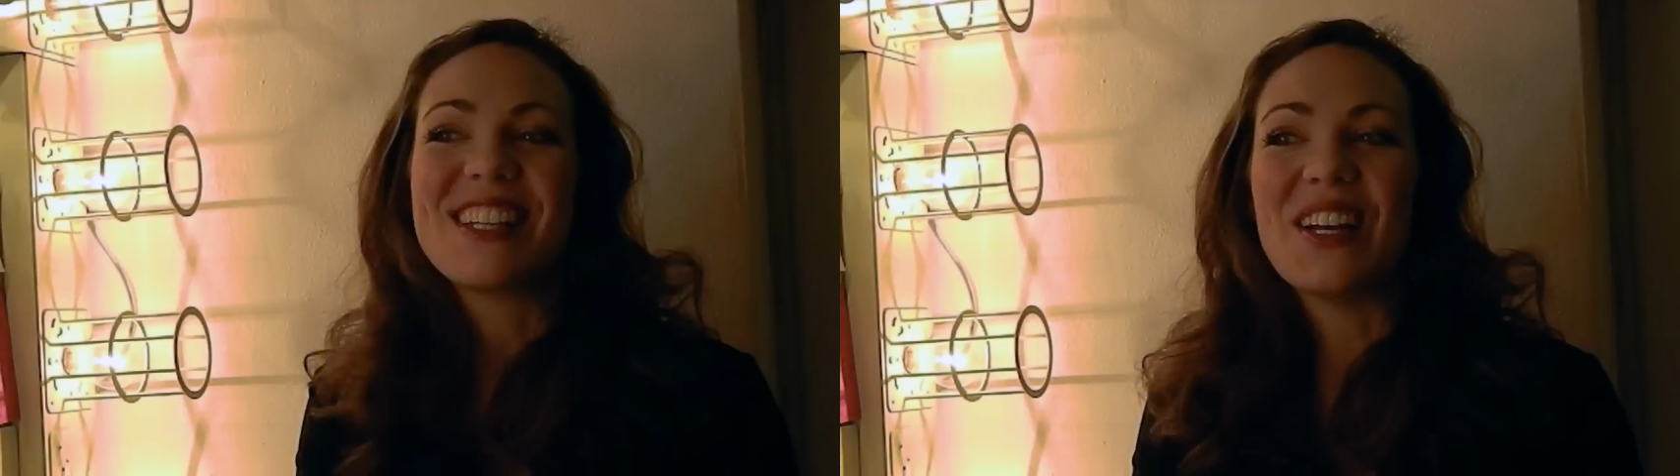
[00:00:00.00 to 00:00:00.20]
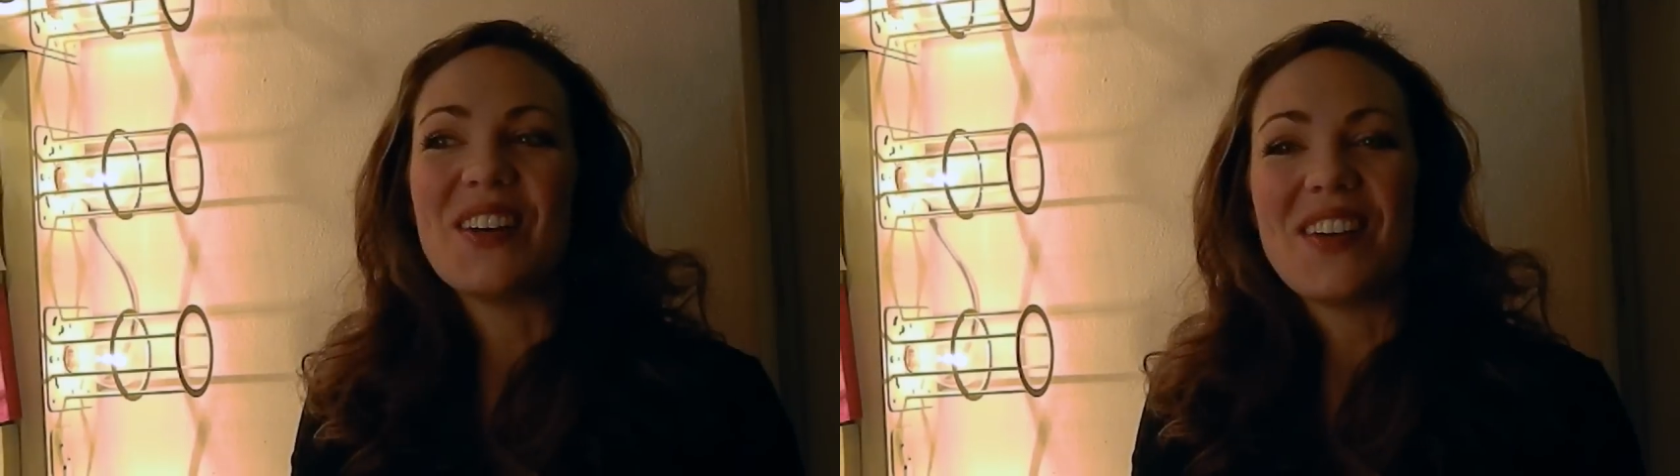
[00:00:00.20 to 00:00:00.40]

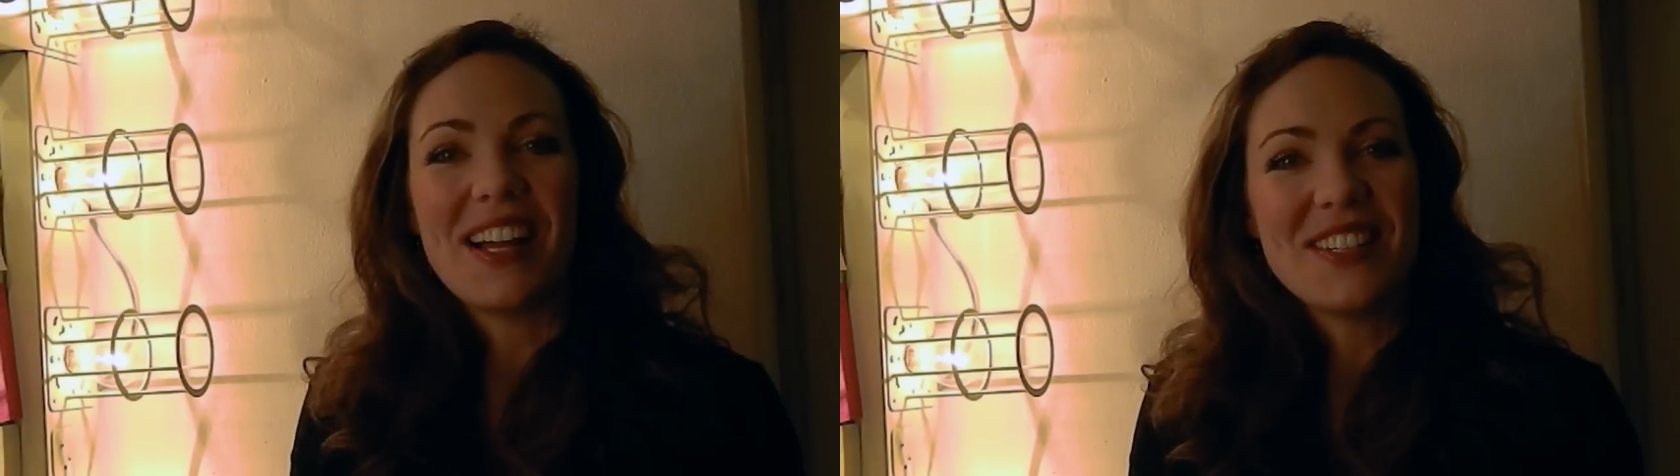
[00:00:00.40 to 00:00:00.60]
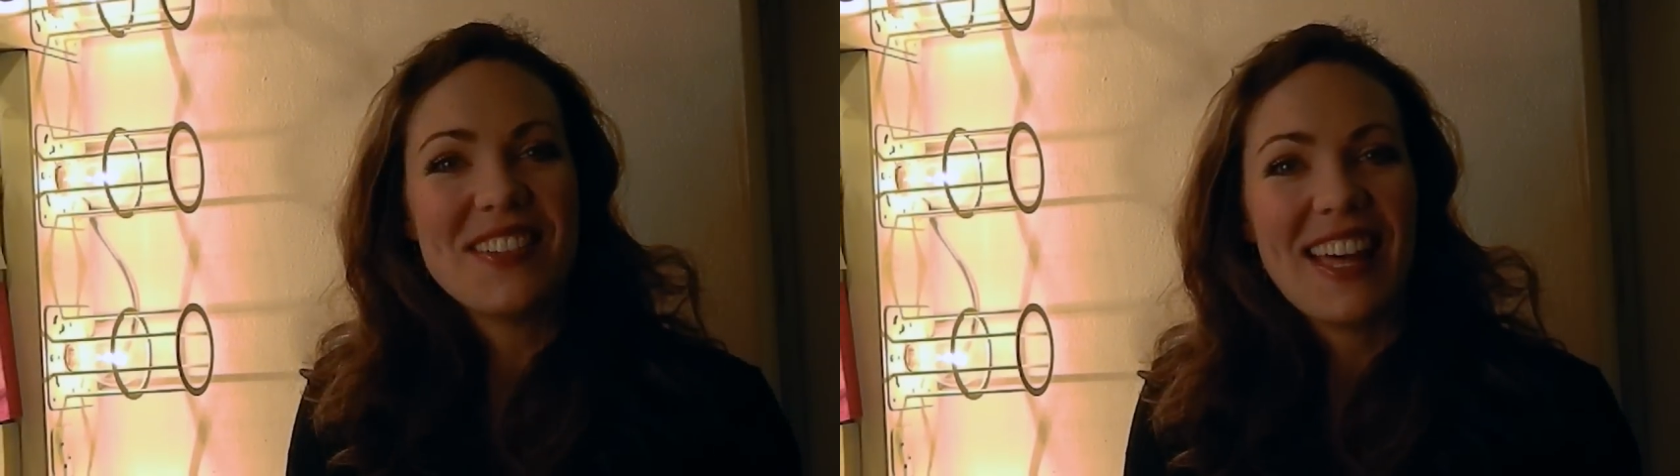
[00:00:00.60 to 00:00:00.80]
So
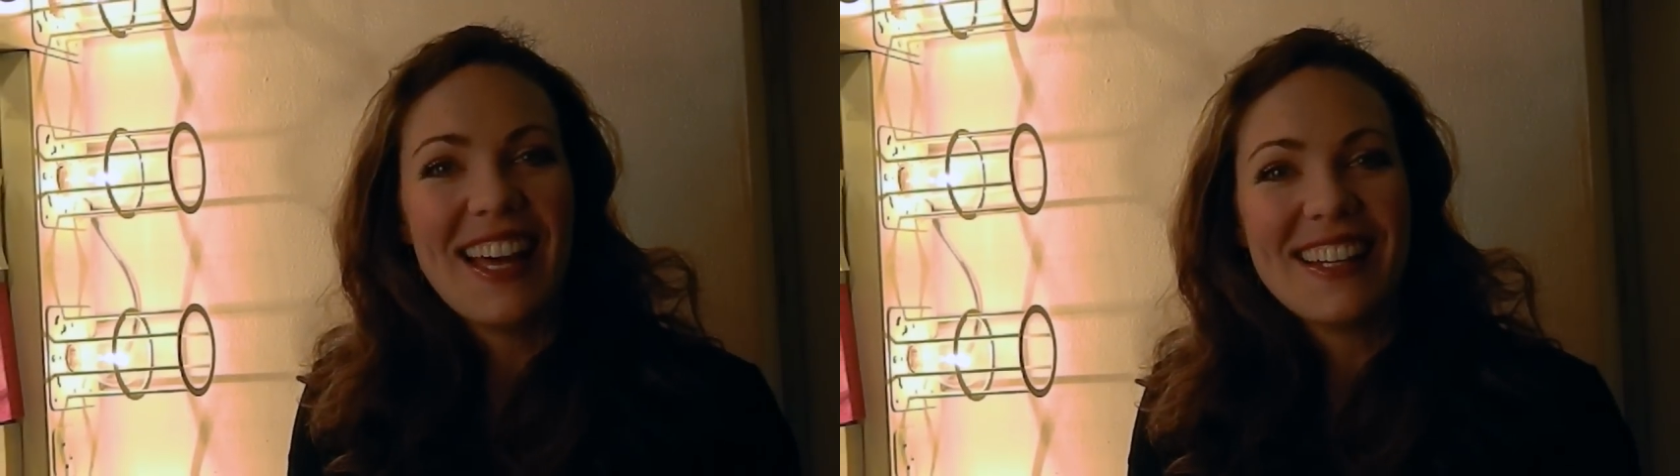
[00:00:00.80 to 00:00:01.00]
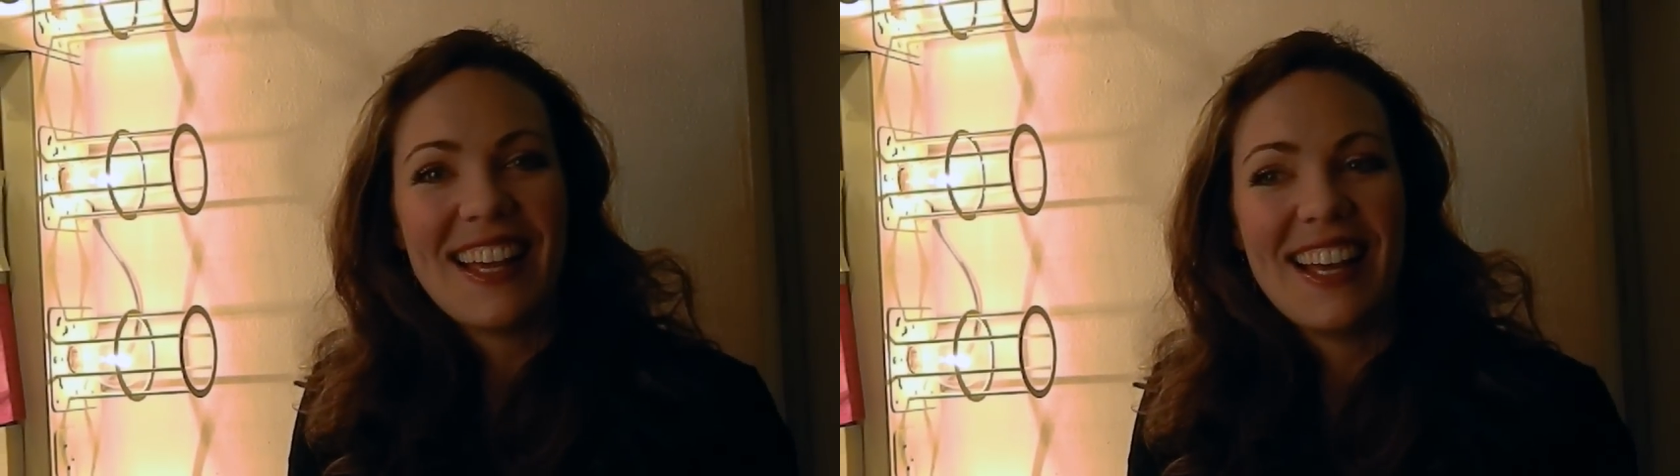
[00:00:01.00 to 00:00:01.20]
I do
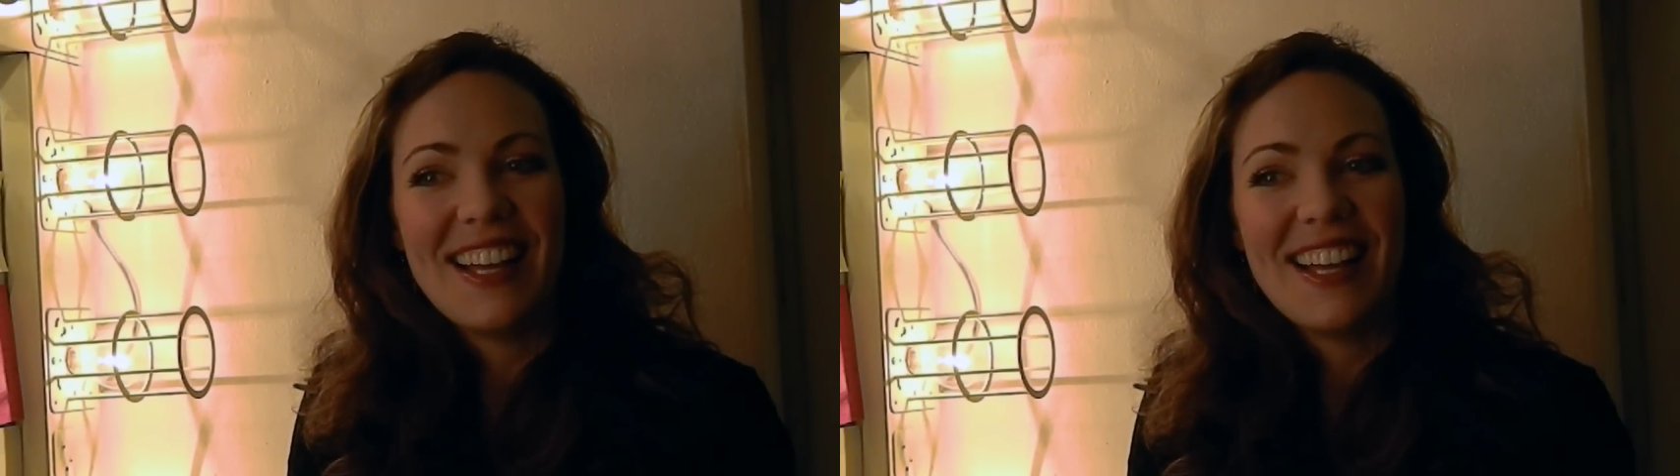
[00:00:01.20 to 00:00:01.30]
that.